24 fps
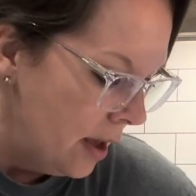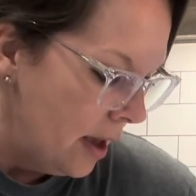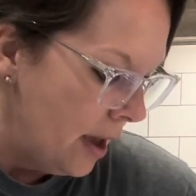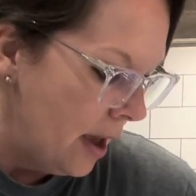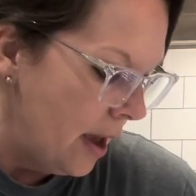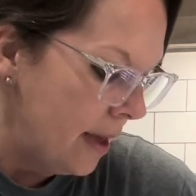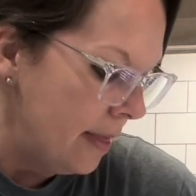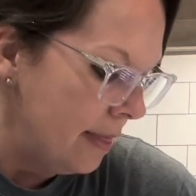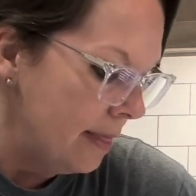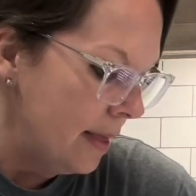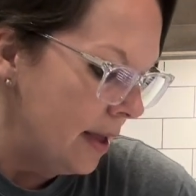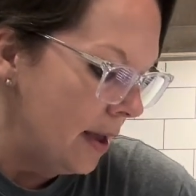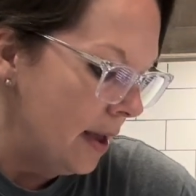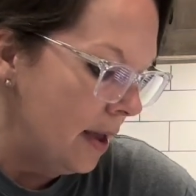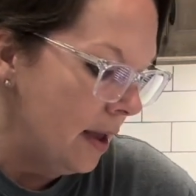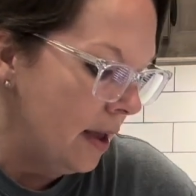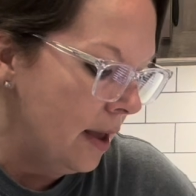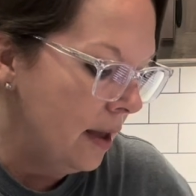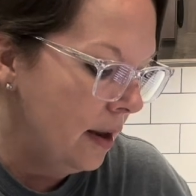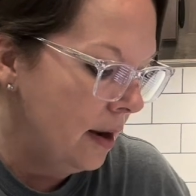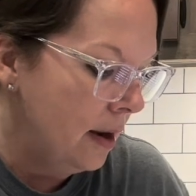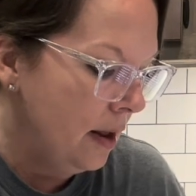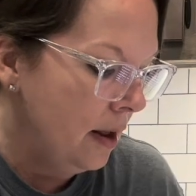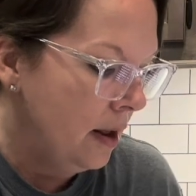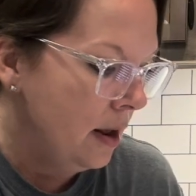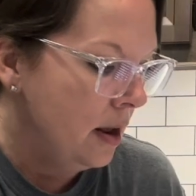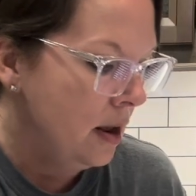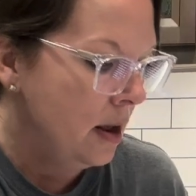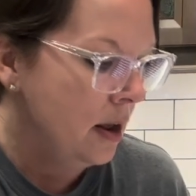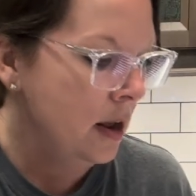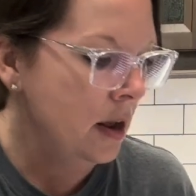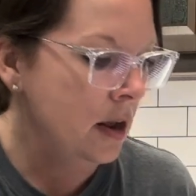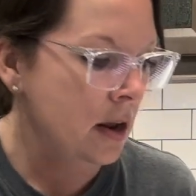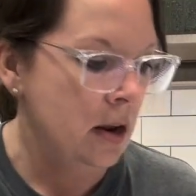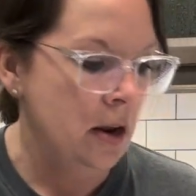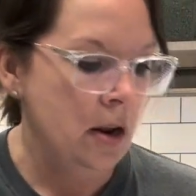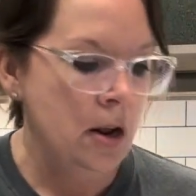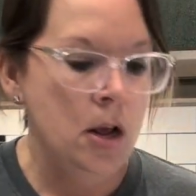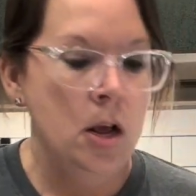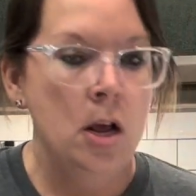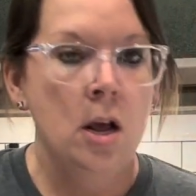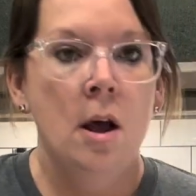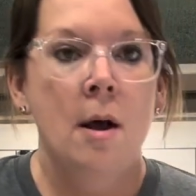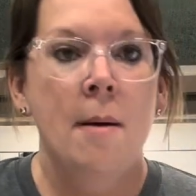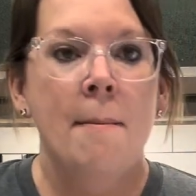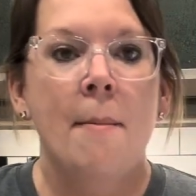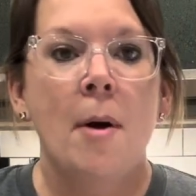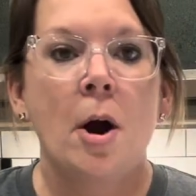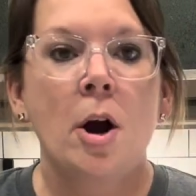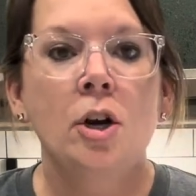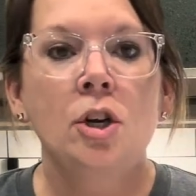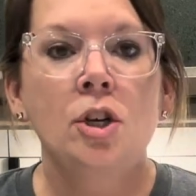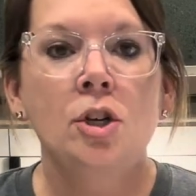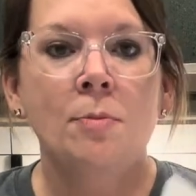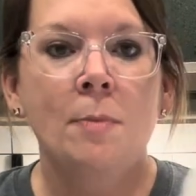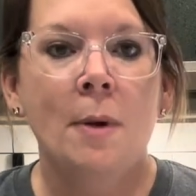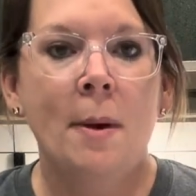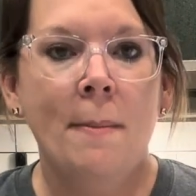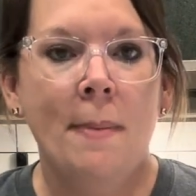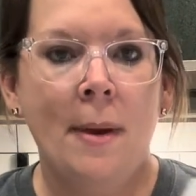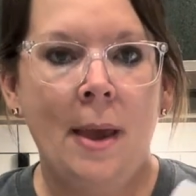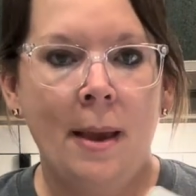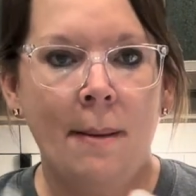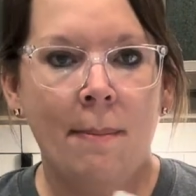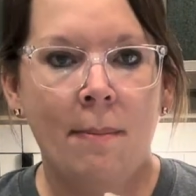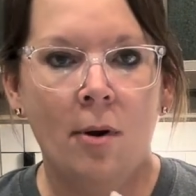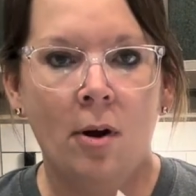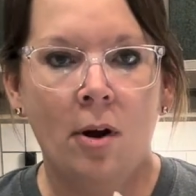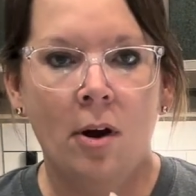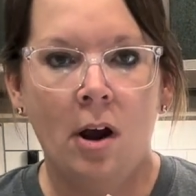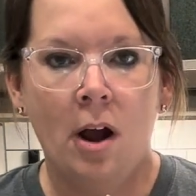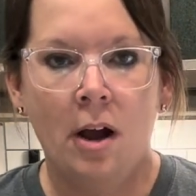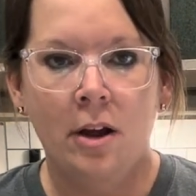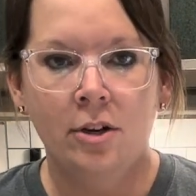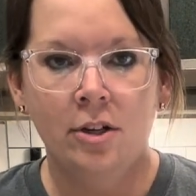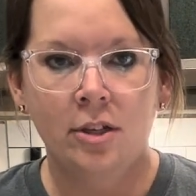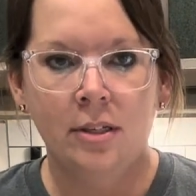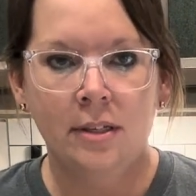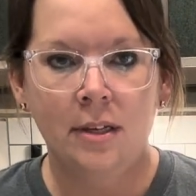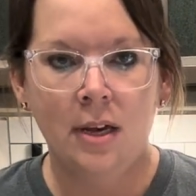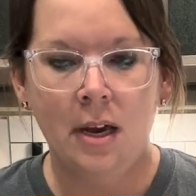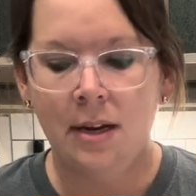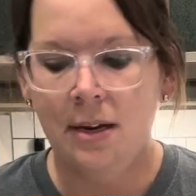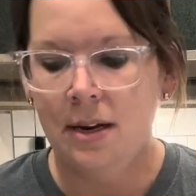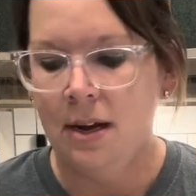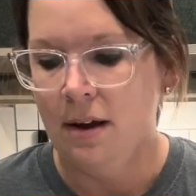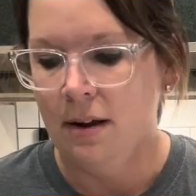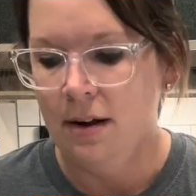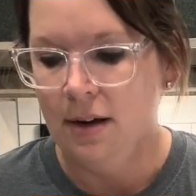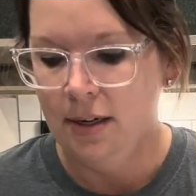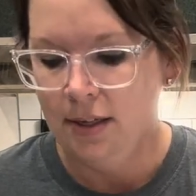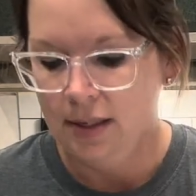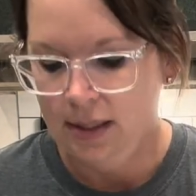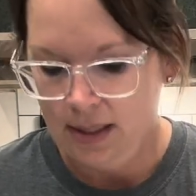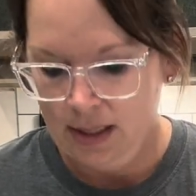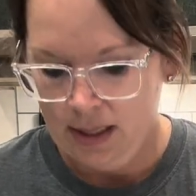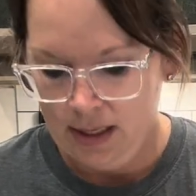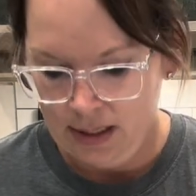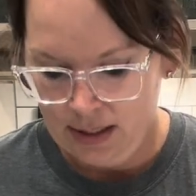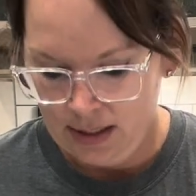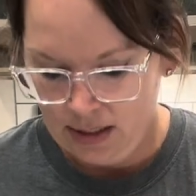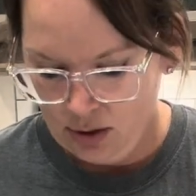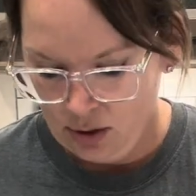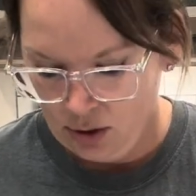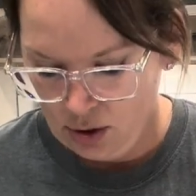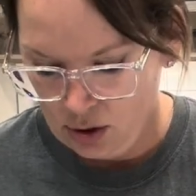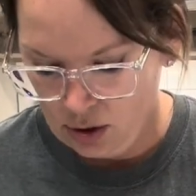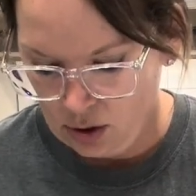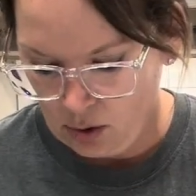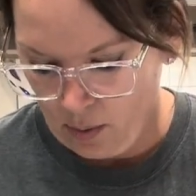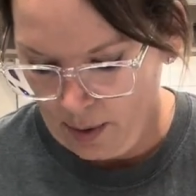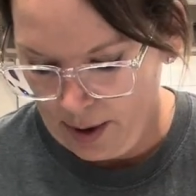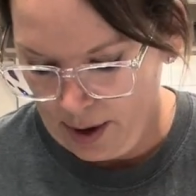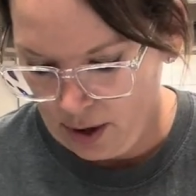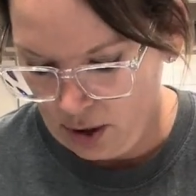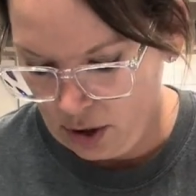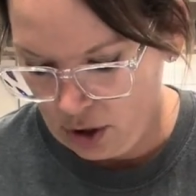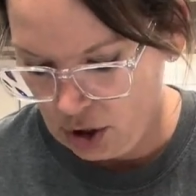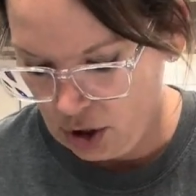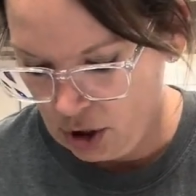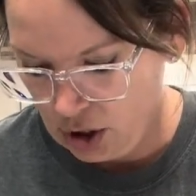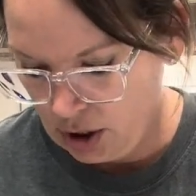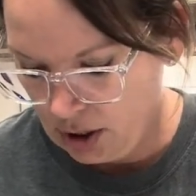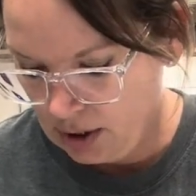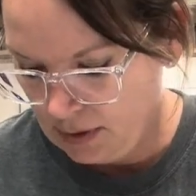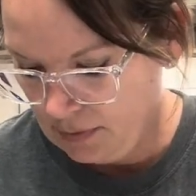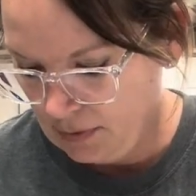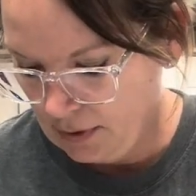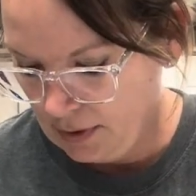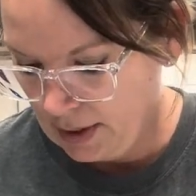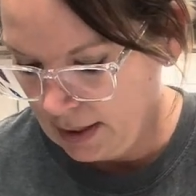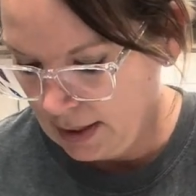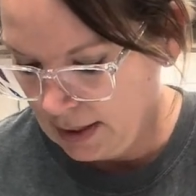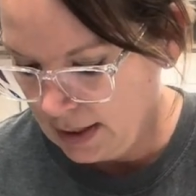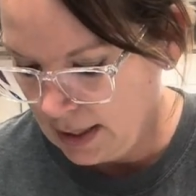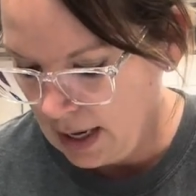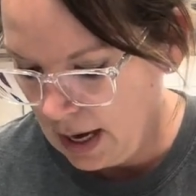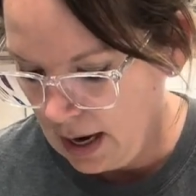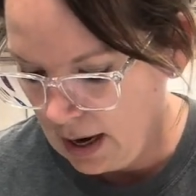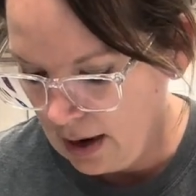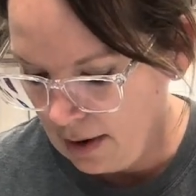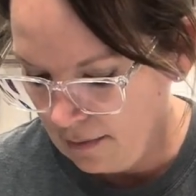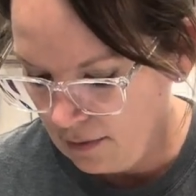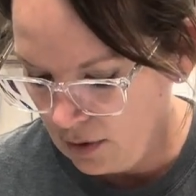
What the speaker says: And then parchment paper, I just cut down into these little squares just for the sake of